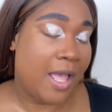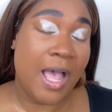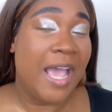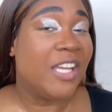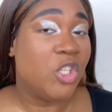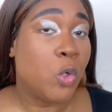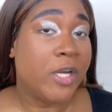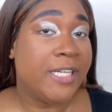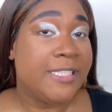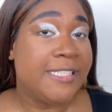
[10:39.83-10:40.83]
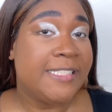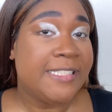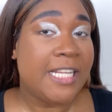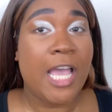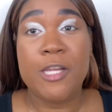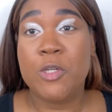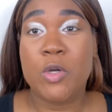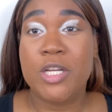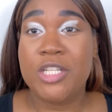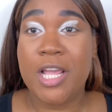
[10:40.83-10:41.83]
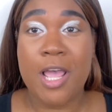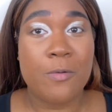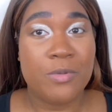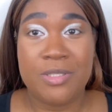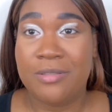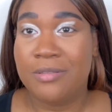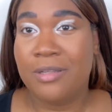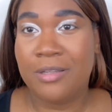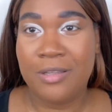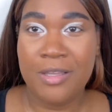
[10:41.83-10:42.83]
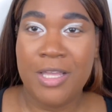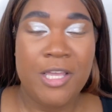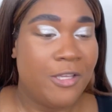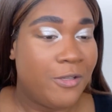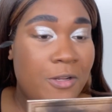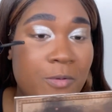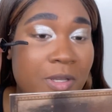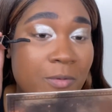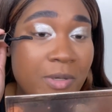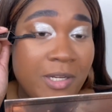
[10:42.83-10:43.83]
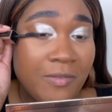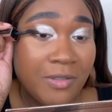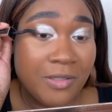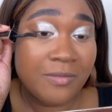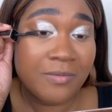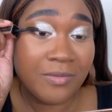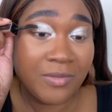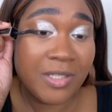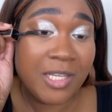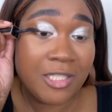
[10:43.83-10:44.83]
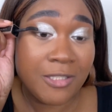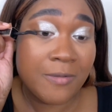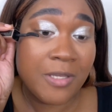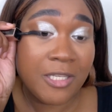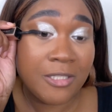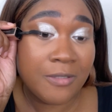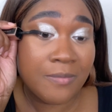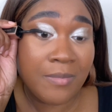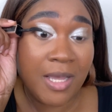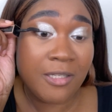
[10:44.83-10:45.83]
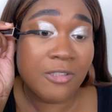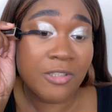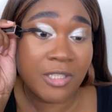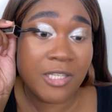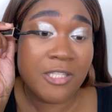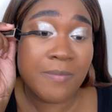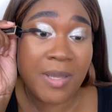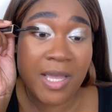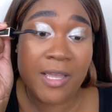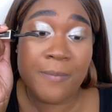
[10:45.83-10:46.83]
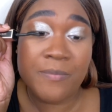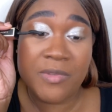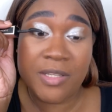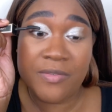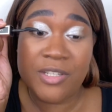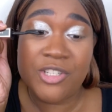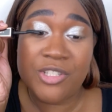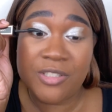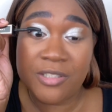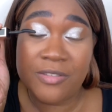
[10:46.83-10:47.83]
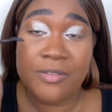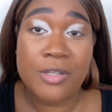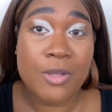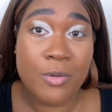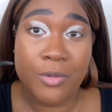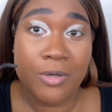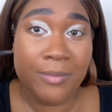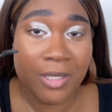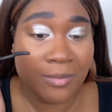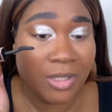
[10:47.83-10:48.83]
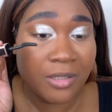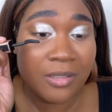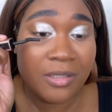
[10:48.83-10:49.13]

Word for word: I adore it. I adore it. Child, I wasn't, you know what, whatever. It's it's my look. It's my definition of a cold girl makeup look.